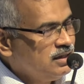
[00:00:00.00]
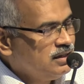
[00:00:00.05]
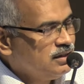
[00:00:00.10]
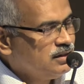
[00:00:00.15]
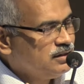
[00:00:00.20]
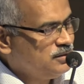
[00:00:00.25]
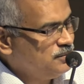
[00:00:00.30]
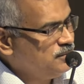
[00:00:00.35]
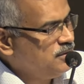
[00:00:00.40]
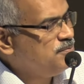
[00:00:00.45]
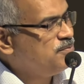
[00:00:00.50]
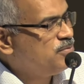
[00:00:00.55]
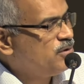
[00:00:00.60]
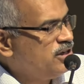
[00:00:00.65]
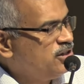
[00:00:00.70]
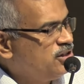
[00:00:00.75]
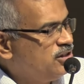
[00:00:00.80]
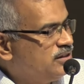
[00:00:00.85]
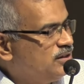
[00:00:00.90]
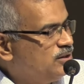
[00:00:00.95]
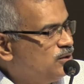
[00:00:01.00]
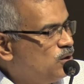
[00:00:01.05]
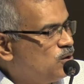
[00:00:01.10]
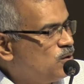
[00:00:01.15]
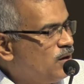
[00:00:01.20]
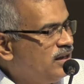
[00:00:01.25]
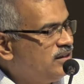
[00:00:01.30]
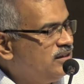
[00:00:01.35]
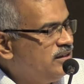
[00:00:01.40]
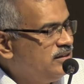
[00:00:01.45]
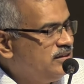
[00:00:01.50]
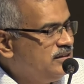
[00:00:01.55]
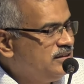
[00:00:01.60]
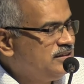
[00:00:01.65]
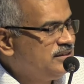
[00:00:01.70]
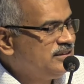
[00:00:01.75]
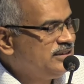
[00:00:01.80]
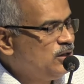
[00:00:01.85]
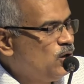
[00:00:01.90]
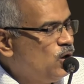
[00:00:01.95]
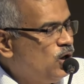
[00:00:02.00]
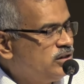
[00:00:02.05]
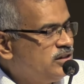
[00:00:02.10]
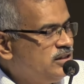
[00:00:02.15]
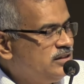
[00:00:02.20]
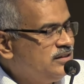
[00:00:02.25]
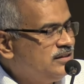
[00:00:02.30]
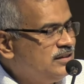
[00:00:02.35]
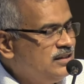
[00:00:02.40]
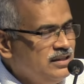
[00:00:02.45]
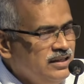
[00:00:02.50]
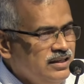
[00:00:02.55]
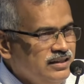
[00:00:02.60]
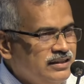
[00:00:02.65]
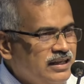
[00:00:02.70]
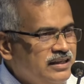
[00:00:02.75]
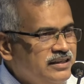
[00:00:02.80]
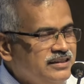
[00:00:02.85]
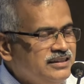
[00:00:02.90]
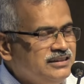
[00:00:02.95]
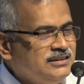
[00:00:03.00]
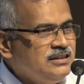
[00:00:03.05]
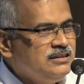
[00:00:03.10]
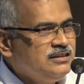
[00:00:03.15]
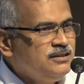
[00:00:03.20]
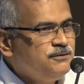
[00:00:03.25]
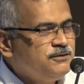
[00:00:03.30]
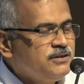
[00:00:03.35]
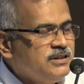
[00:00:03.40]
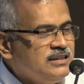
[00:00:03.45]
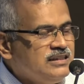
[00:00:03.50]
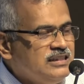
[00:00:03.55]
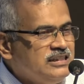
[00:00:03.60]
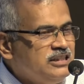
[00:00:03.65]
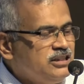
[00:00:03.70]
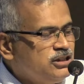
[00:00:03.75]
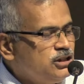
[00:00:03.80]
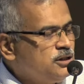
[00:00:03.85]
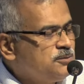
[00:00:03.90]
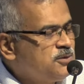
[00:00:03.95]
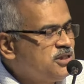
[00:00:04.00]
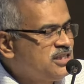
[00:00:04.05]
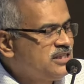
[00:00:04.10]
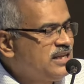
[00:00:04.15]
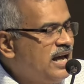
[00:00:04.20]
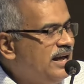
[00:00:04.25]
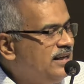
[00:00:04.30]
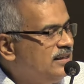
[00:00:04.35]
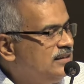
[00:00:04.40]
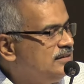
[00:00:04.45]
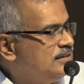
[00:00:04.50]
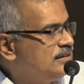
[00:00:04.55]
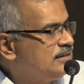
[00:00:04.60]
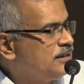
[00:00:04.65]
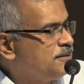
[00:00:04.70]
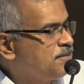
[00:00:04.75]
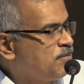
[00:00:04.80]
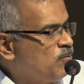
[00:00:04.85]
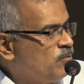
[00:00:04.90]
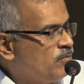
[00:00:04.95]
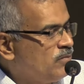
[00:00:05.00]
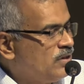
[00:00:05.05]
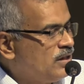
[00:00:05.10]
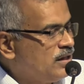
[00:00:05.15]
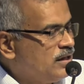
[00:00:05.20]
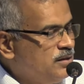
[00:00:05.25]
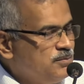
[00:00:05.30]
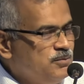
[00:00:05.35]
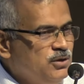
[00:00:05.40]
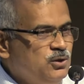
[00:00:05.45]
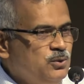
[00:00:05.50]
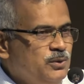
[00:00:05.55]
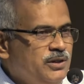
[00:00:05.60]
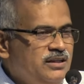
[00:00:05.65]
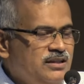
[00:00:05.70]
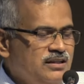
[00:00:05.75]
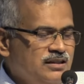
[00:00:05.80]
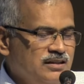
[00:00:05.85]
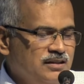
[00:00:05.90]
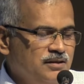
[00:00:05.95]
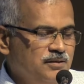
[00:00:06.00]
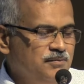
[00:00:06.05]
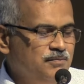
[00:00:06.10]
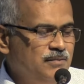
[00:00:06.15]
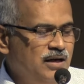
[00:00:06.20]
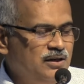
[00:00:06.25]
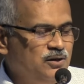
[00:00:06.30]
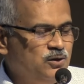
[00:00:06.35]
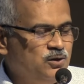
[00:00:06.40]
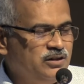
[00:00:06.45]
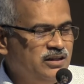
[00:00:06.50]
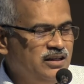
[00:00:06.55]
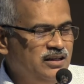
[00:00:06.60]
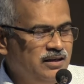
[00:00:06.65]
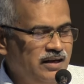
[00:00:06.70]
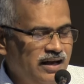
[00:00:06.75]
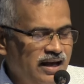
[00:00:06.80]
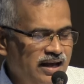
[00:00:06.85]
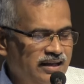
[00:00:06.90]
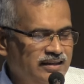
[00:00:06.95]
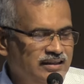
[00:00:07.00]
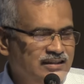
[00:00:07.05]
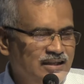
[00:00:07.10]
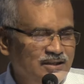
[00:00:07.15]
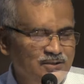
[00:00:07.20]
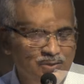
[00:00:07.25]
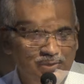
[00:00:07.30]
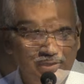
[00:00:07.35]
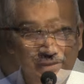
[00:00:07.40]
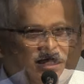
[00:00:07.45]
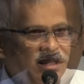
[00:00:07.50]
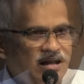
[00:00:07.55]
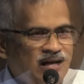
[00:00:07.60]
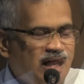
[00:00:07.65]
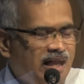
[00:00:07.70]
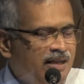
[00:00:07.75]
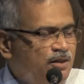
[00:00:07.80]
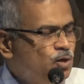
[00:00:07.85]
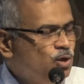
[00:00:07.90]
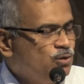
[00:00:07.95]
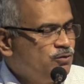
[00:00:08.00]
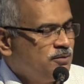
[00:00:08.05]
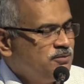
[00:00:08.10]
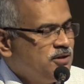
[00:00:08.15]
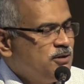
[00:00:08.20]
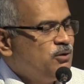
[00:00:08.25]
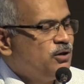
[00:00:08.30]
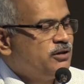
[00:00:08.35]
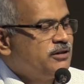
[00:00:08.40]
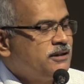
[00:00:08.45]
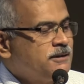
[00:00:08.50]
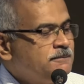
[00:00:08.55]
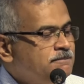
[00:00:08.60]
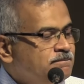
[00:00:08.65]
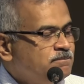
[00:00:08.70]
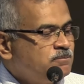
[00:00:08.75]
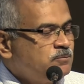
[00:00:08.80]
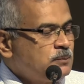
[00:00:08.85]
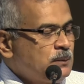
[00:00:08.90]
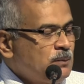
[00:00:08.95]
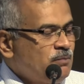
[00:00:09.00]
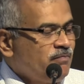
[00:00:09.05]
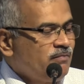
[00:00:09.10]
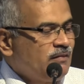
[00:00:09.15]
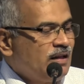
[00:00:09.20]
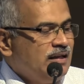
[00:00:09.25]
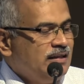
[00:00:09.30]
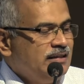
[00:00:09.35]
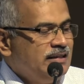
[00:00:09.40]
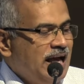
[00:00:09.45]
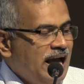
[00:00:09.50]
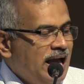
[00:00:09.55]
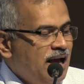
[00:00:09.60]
impression, or rather it is the author telling us the different leadership styles between Bandodkar and Kakodkar. I quote from the book. The